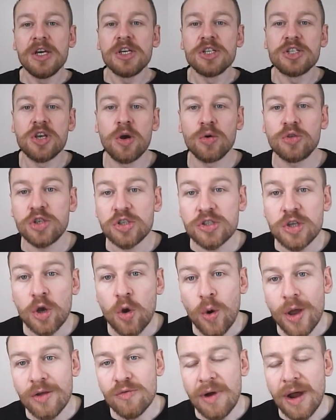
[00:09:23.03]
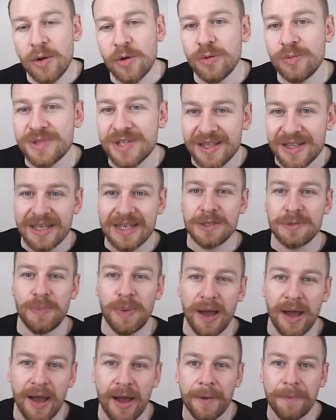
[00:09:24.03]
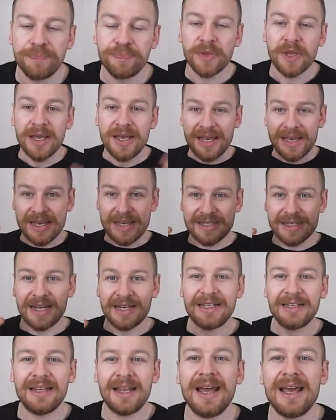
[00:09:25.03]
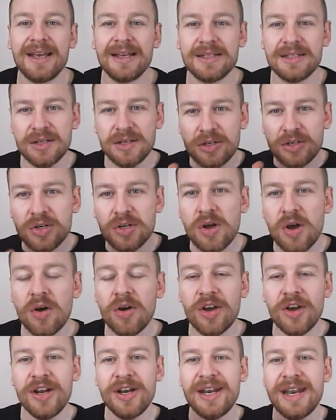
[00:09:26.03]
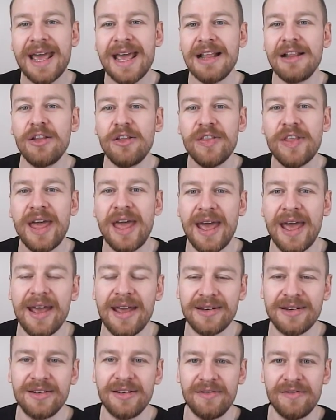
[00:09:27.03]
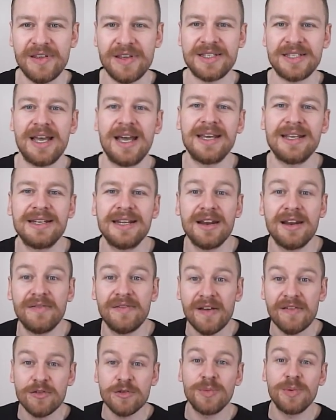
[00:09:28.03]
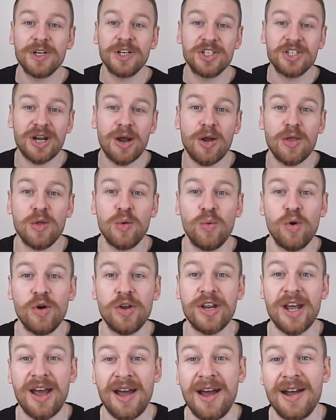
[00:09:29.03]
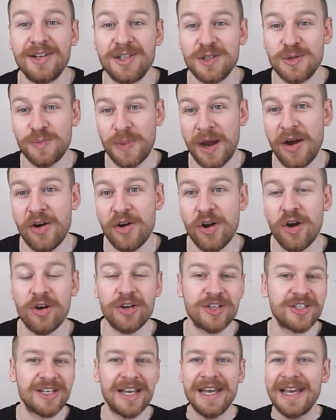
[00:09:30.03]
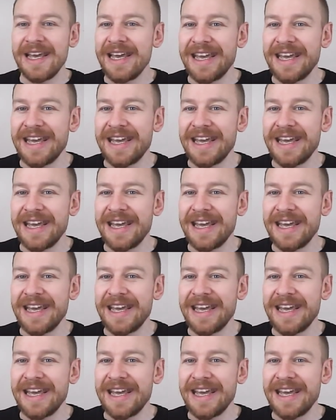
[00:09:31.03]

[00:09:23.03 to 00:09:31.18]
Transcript: So just a quick roundup to this part is, I'd like to knock a nail on the head of this idea of everybody shouting the word archer's paradox.